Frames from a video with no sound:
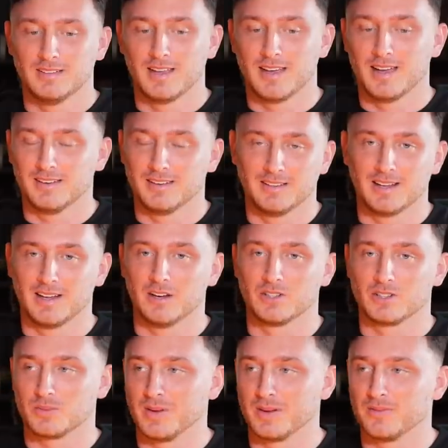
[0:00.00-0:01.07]
yeah, you know,
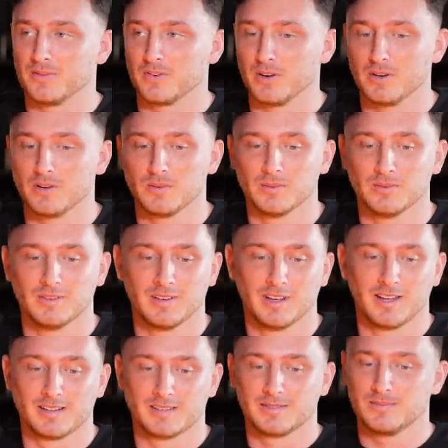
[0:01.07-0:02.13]
just went through
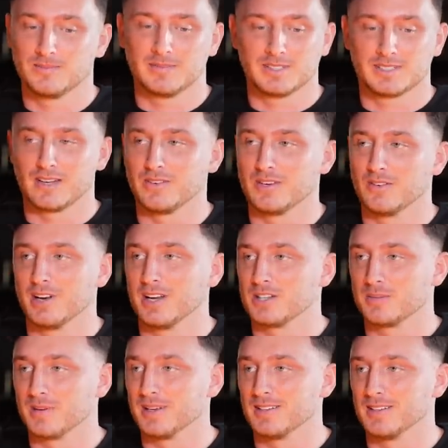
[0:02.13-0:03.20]
like seven year
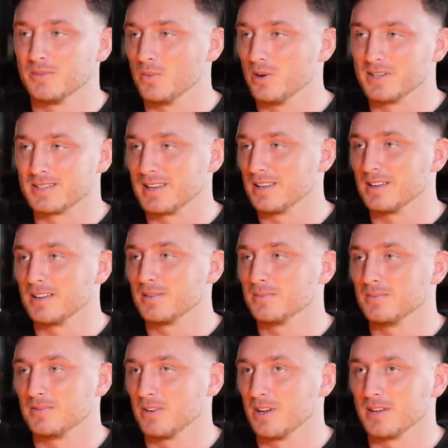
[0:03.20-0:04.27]
relationship ended, worked together
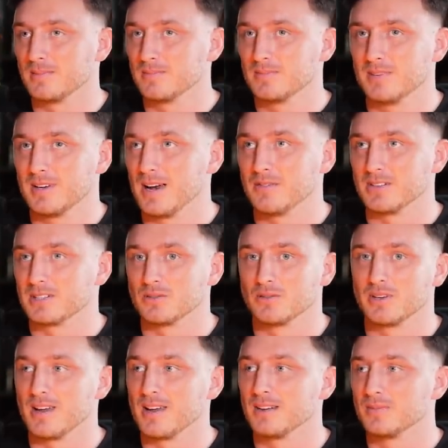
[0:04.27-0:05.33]
for like every
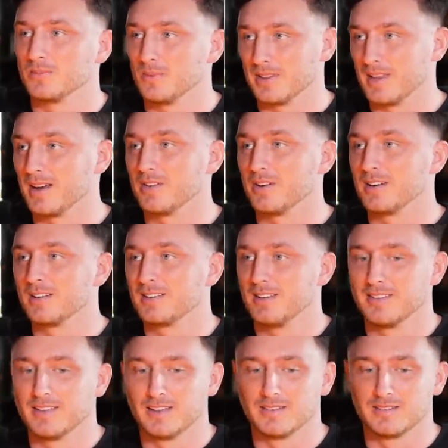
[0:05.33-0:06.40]
single day with Hera,
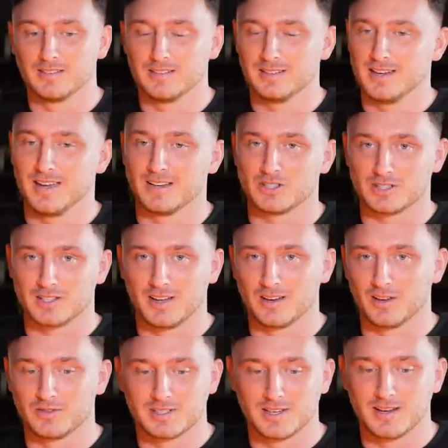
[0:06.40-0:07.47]
and mm. then yeah, just
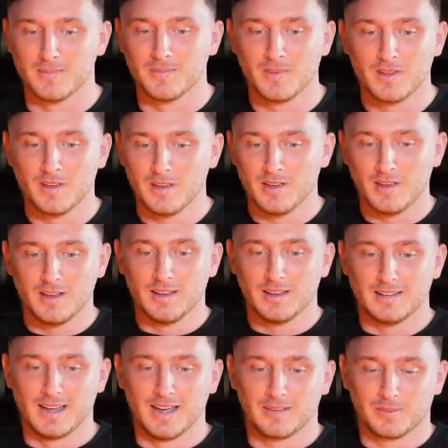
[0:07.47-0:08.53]
like obviously
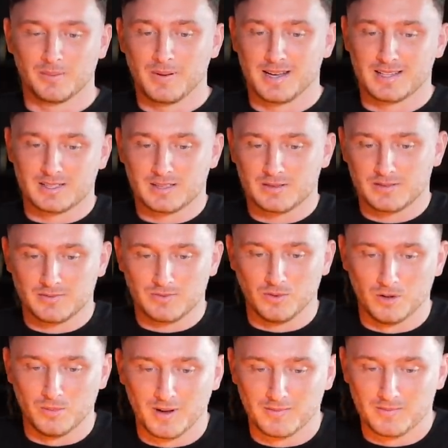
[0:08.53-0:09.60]
yeah, past
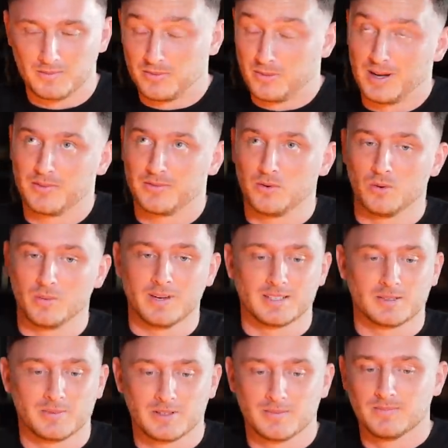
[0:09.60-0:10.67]
four month, four
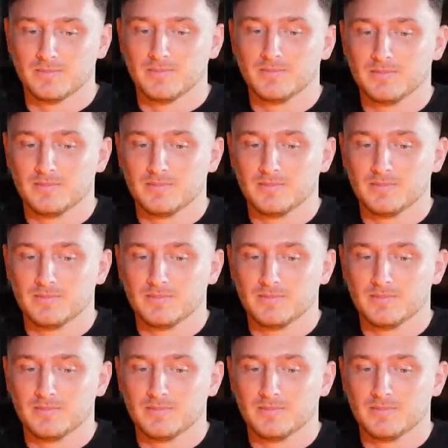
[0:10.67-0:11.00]
weeks been